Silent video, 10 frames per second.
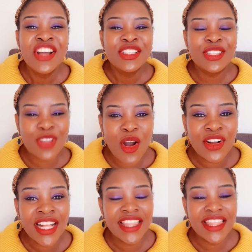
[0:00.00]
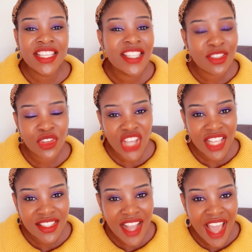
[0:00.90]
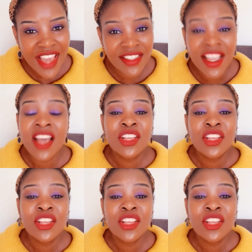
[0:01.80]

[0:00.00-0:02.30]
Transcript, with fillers: So this is your chance, guys.